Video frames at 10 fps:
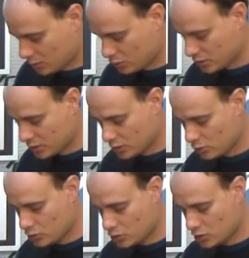ordered
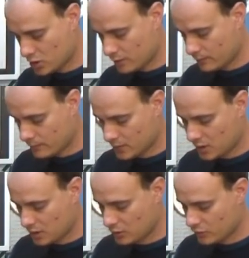also some
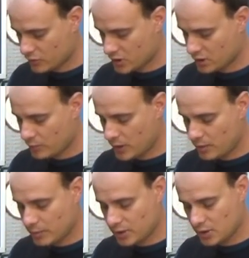kind of
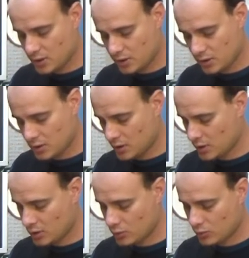sandpaper
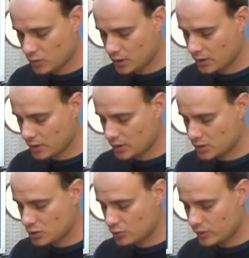to clean the
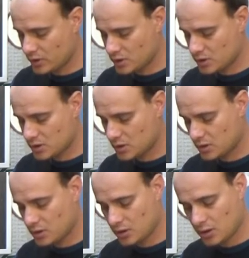instruments
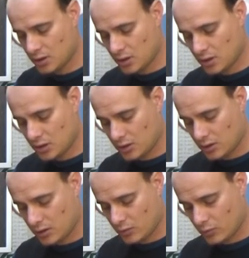
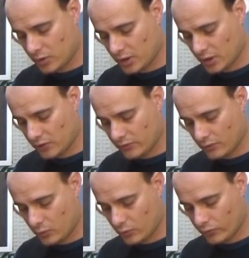when they are
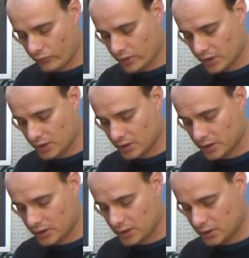very
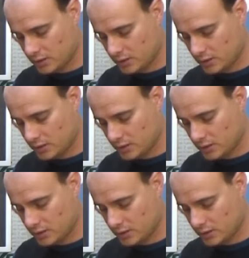dirty.